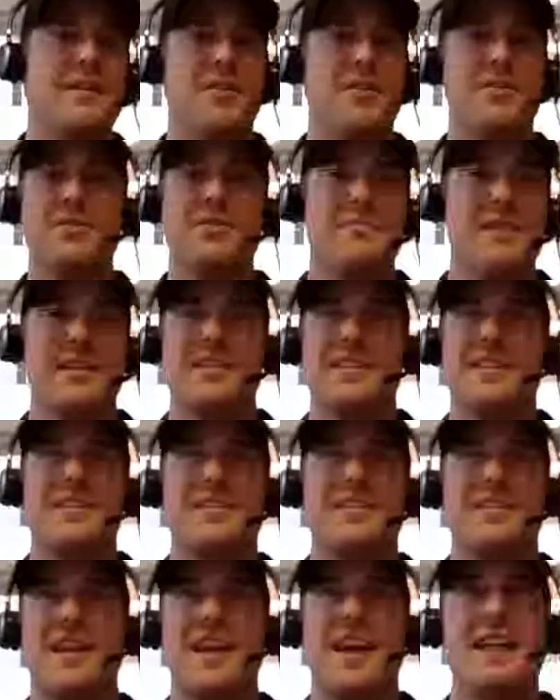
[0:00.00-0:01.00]
also makes
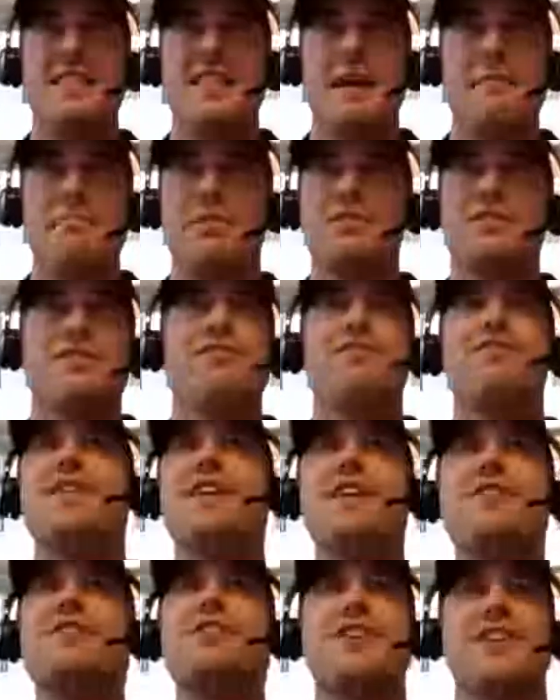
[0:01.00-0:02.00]
us and that person
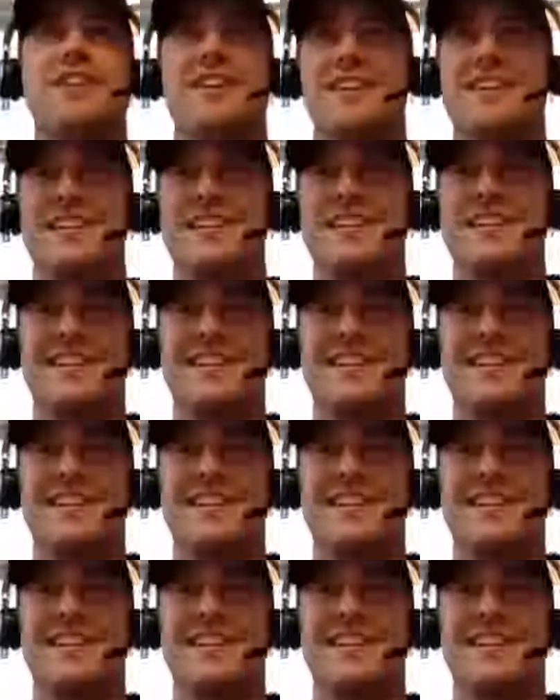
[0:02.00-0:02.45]
feel good,